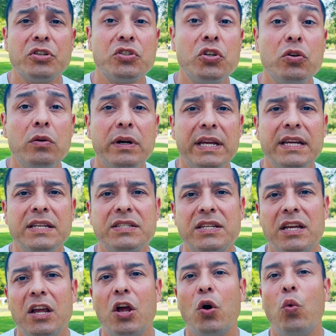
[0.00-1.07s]
2 is
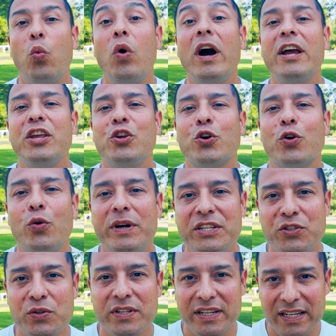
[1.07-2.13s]
what you're going
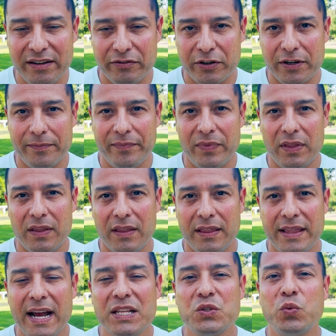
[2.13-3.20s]
to deliver.
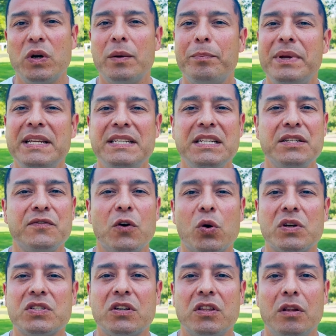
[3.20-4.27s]
That's what PTs
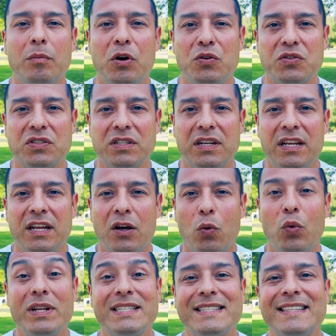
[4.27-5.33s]
focus on the most.
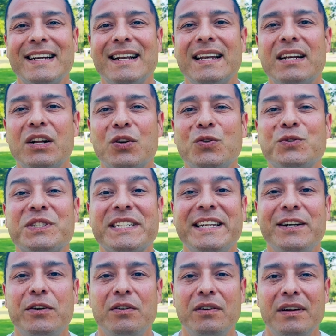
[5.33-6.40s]
What's the clinical
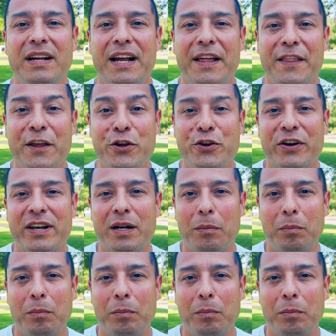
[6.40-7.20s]
skill that you're going to